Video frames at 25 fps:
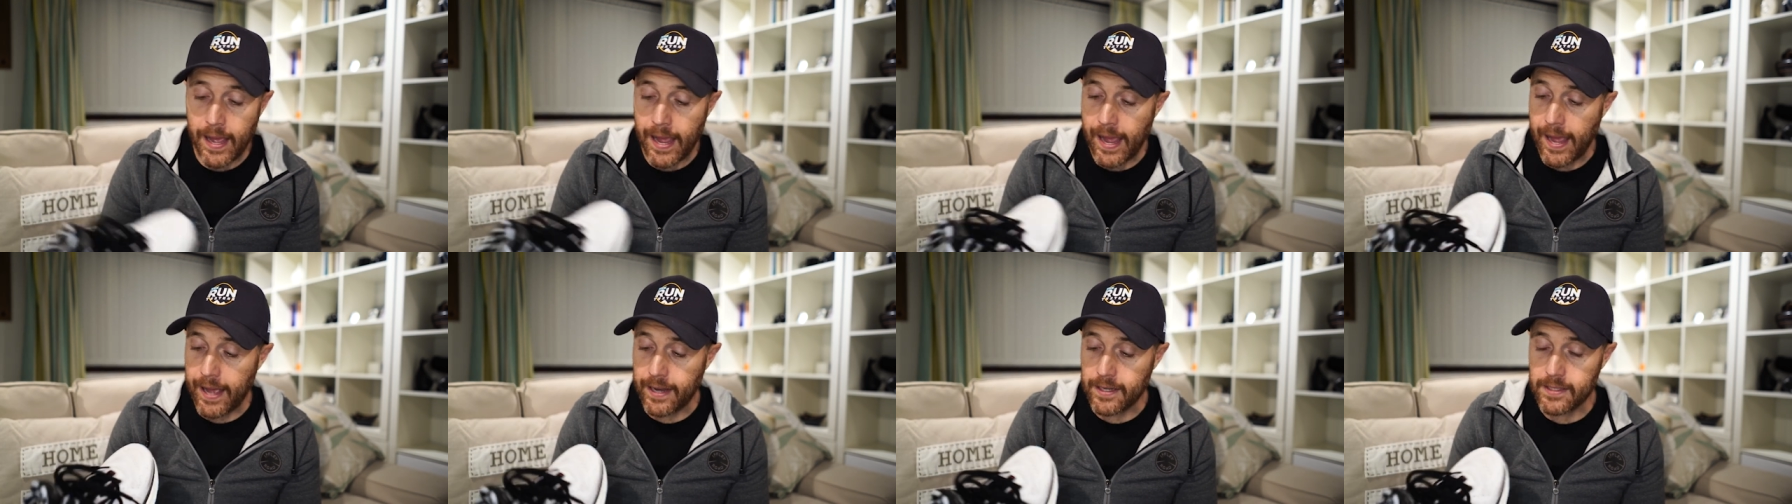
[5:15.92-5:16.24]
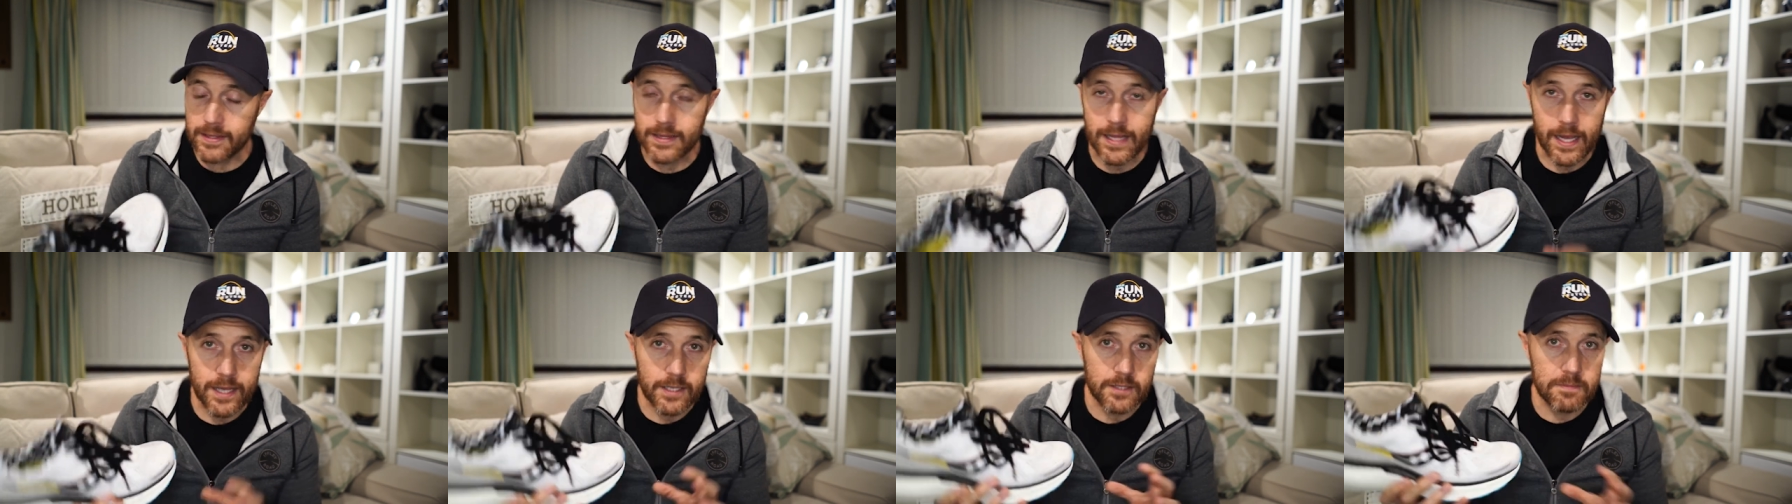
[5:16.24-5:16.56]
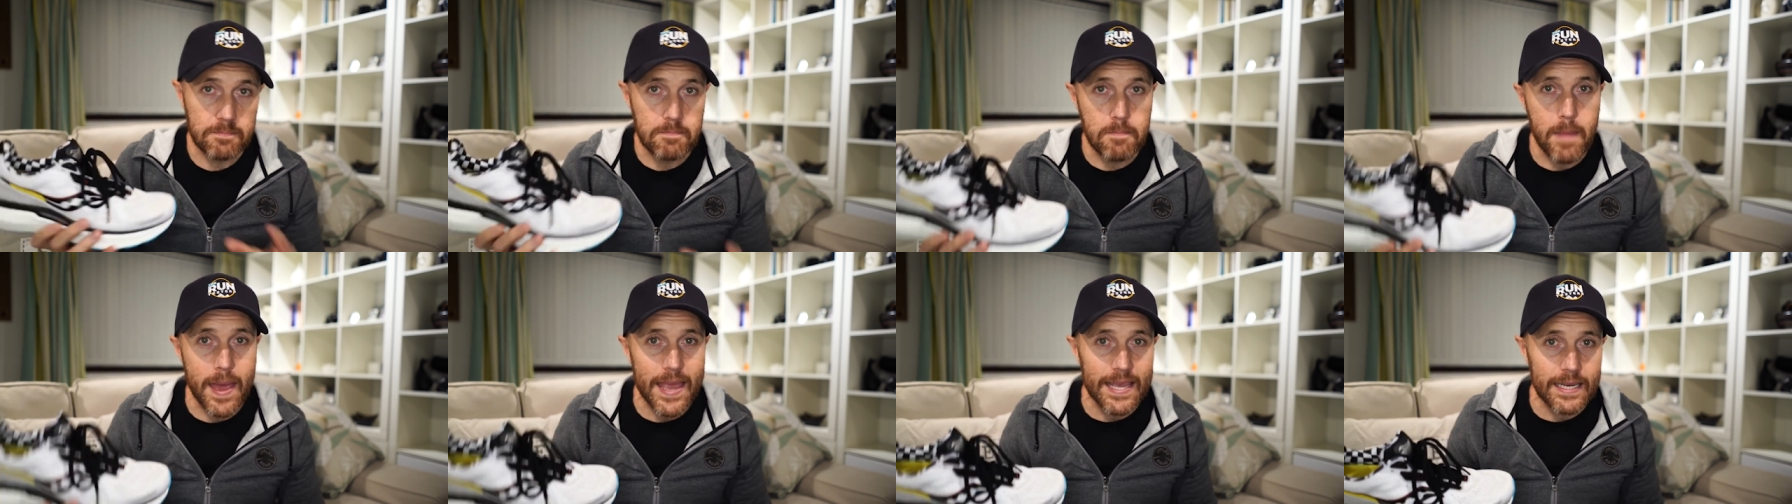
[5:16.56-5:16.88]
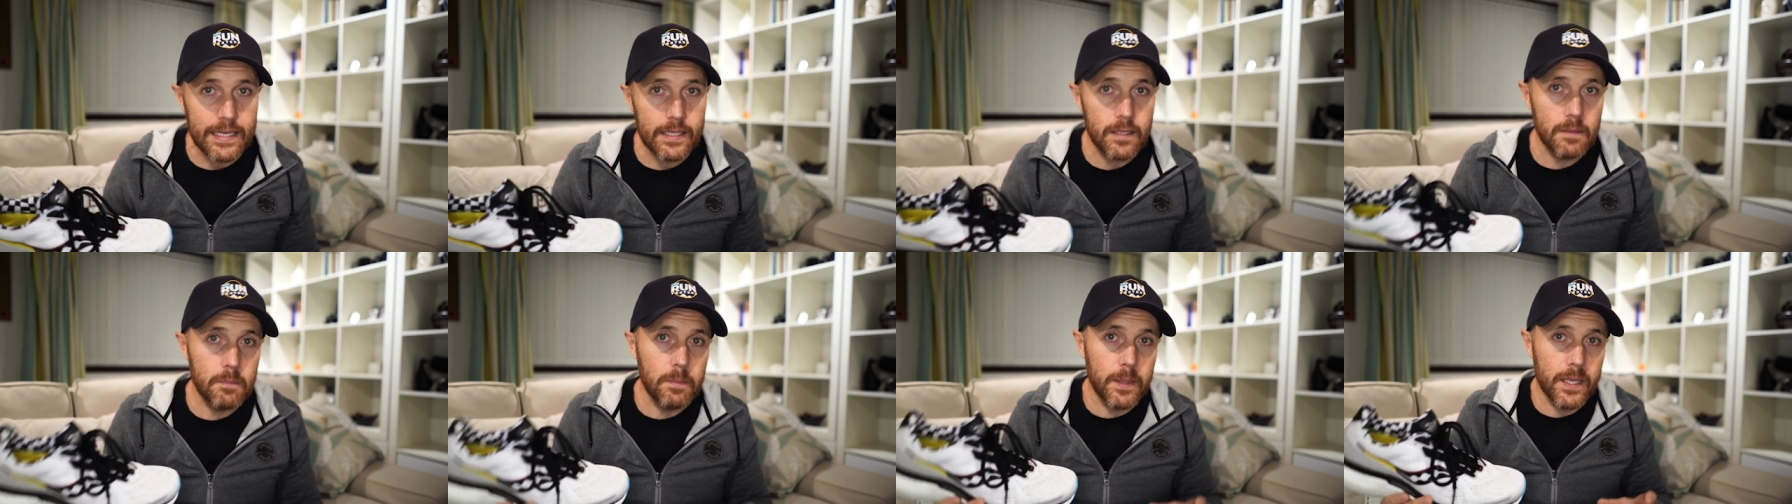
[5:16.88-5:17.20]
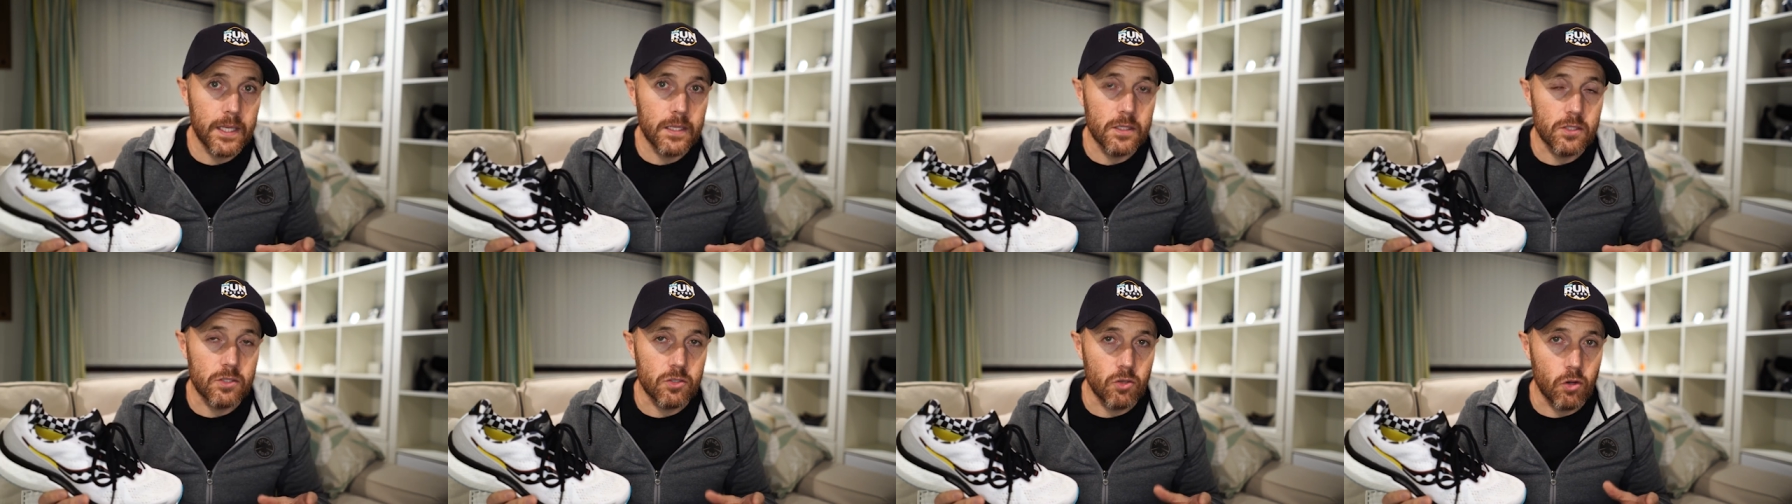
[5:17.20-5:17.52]
and that has mainly
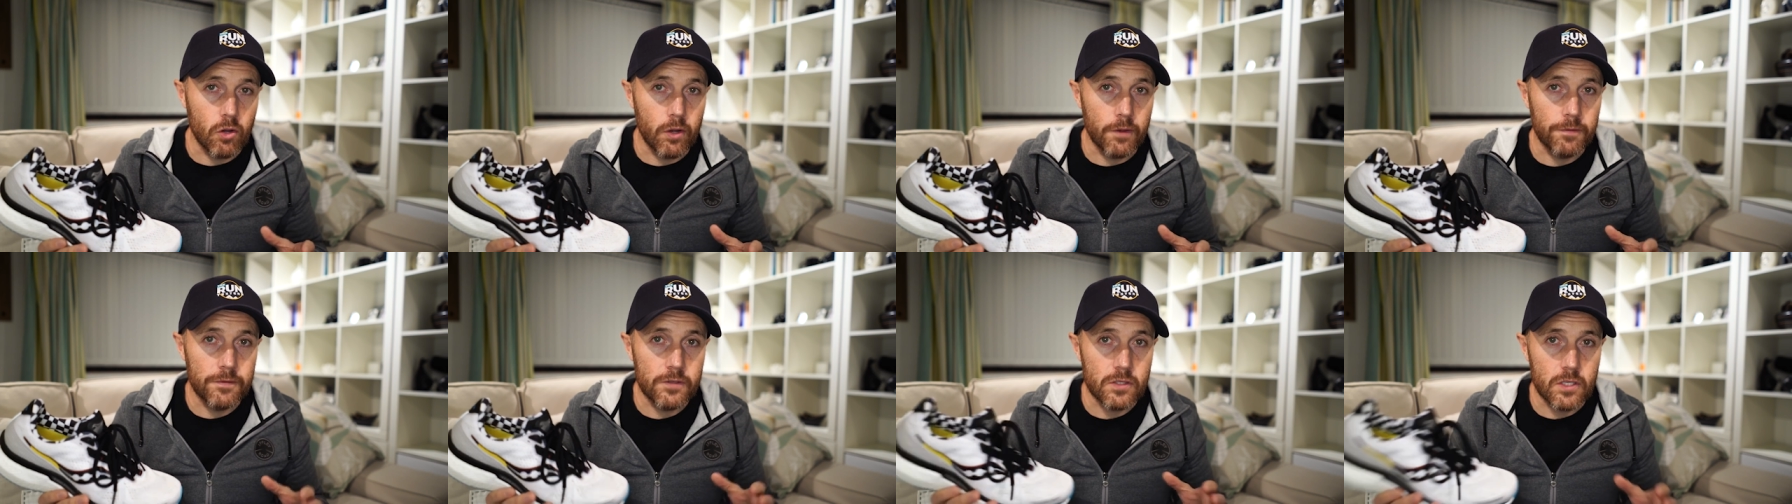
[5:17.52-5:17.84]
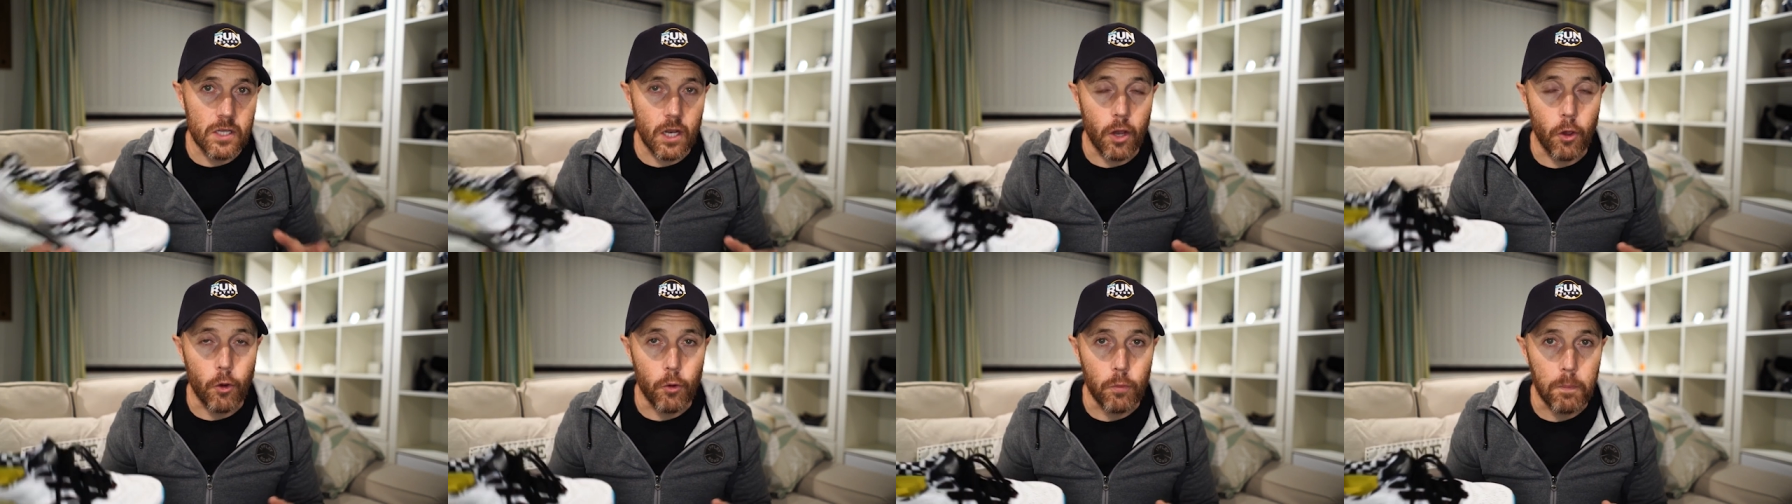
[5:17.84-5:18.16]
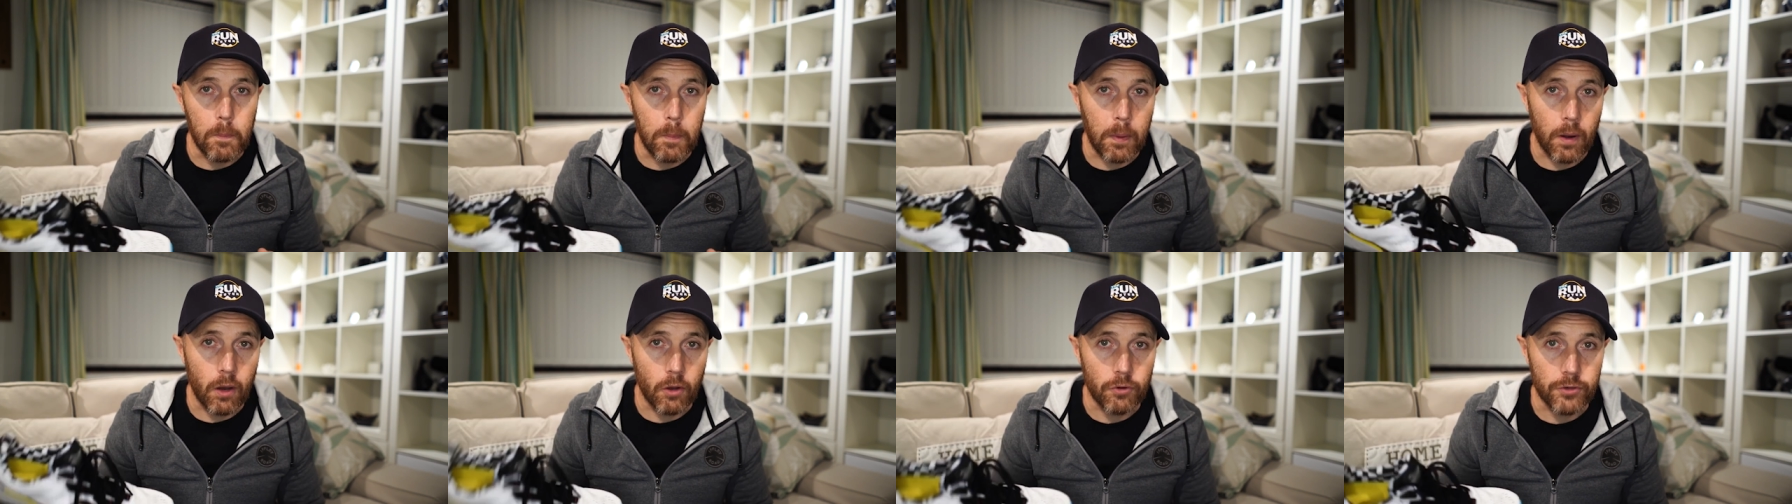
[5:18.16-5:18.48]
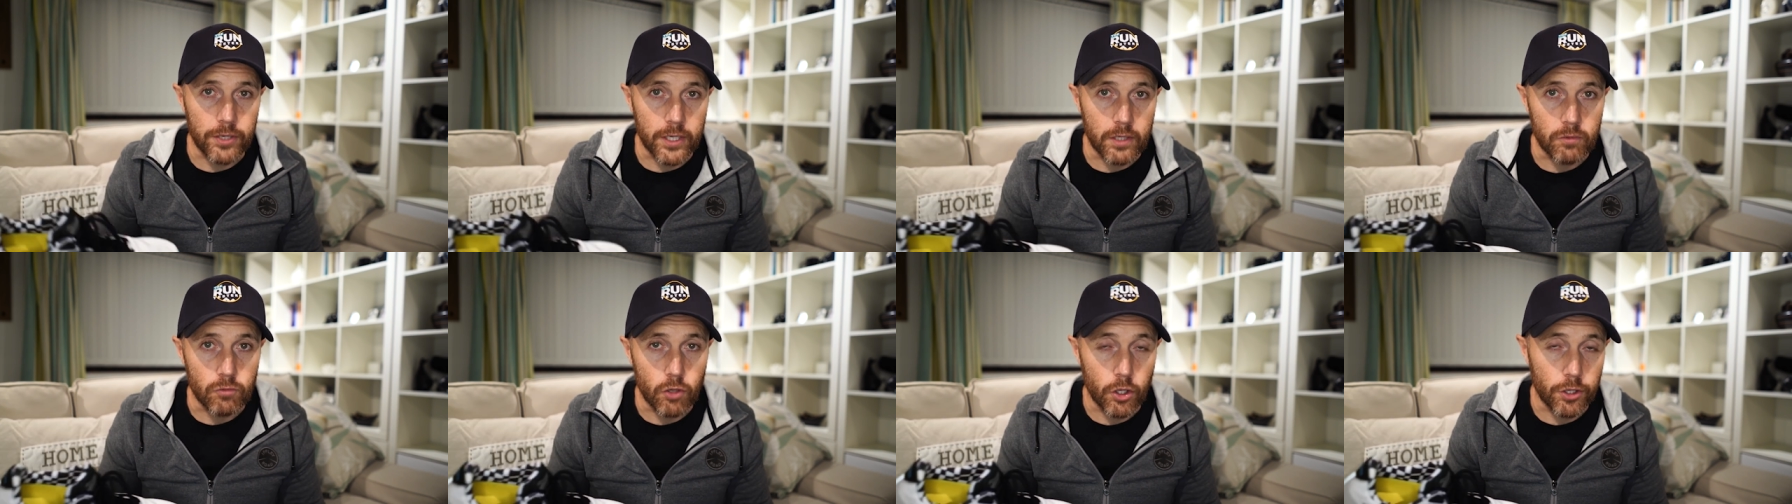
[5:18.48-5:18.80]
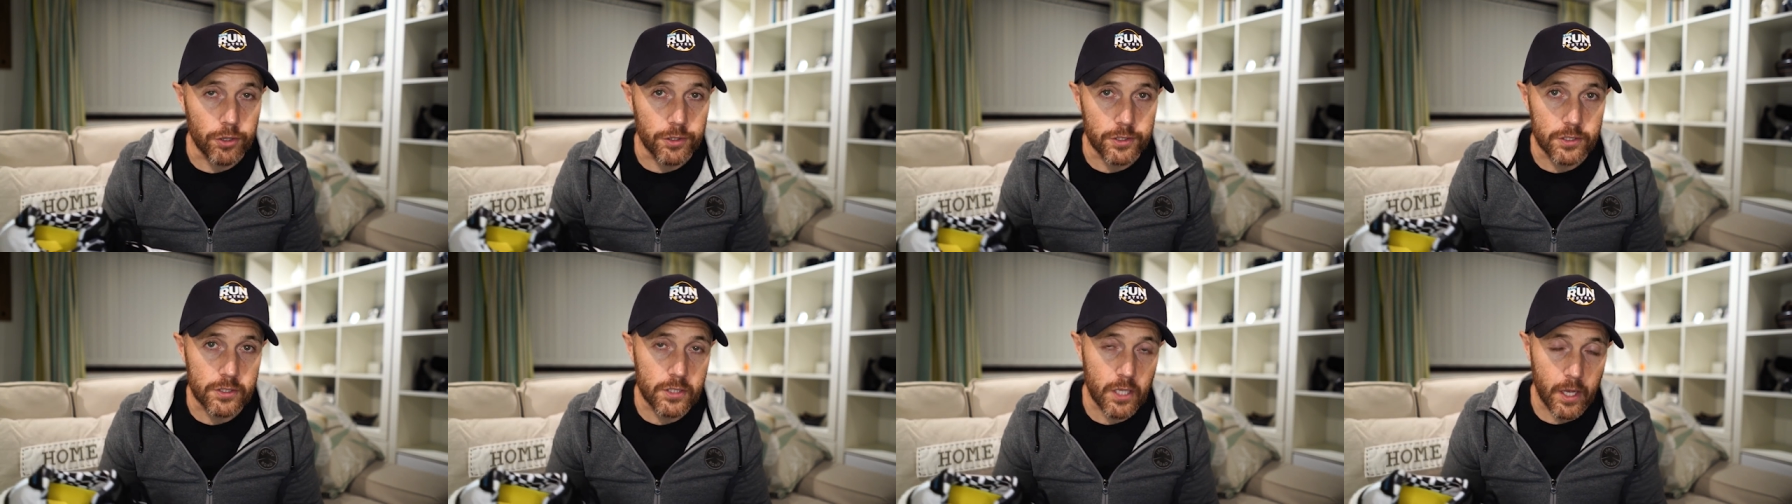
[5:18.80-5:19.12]
been sort of slow plodding
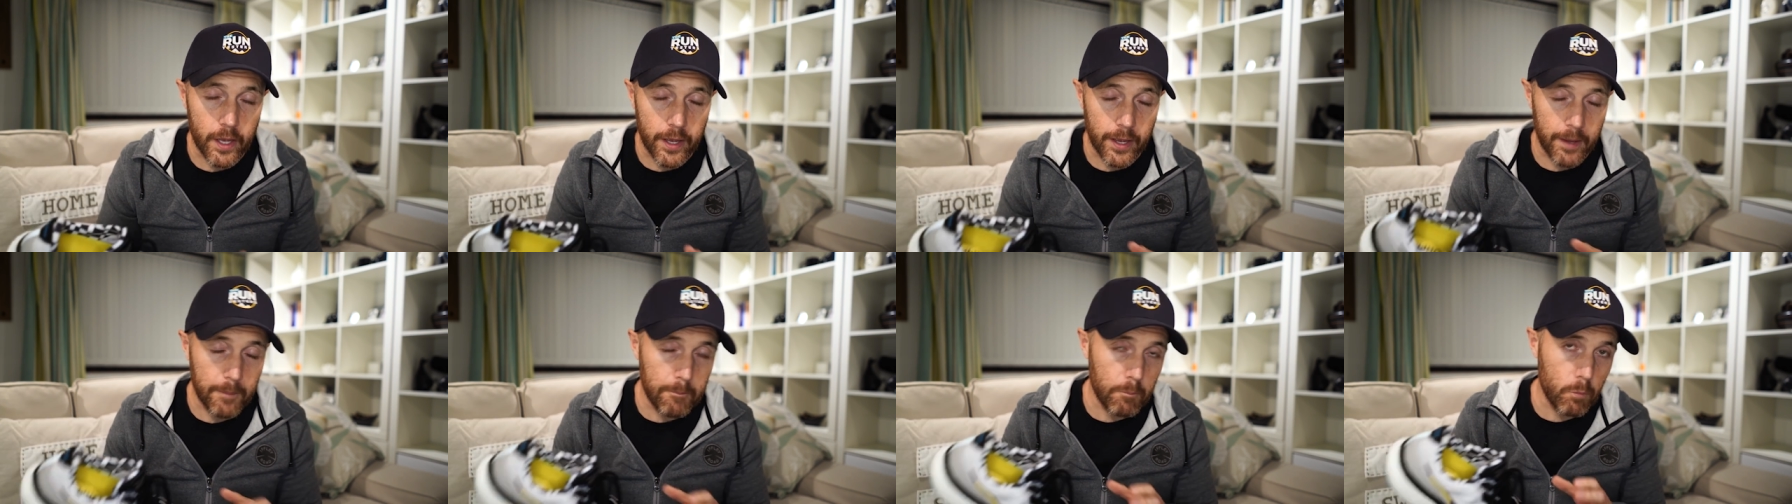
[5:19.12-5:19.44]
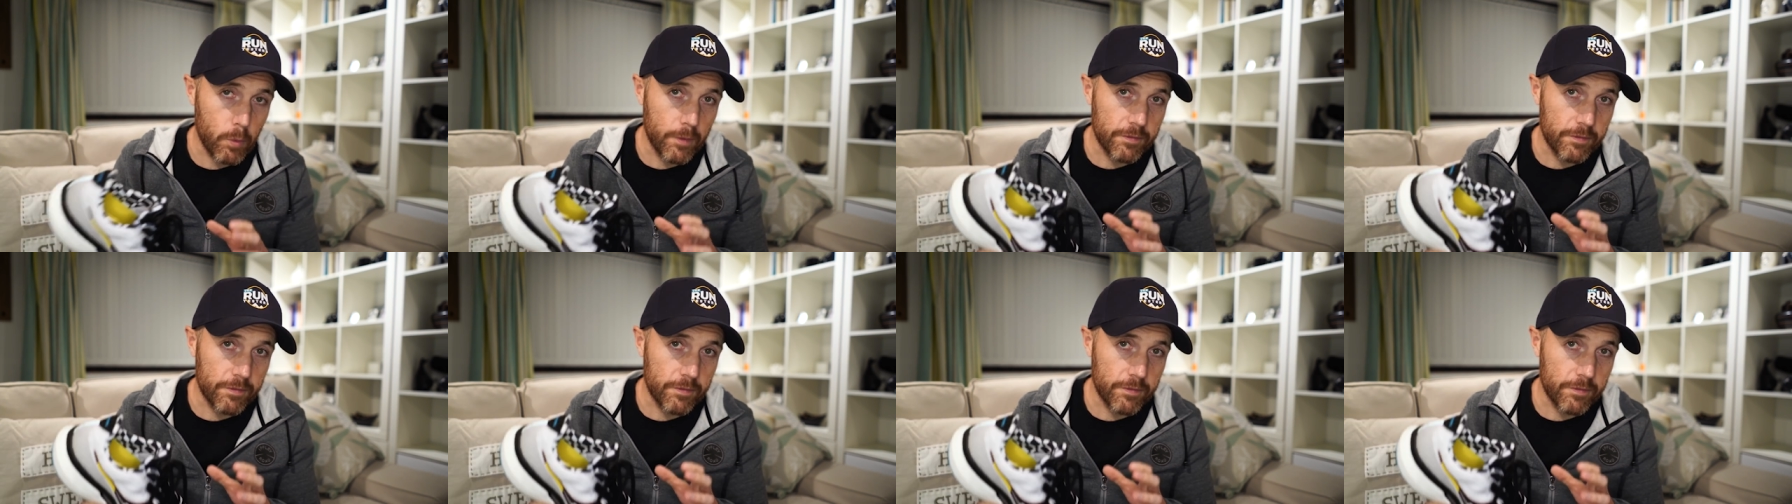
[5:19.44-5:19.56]
runs um,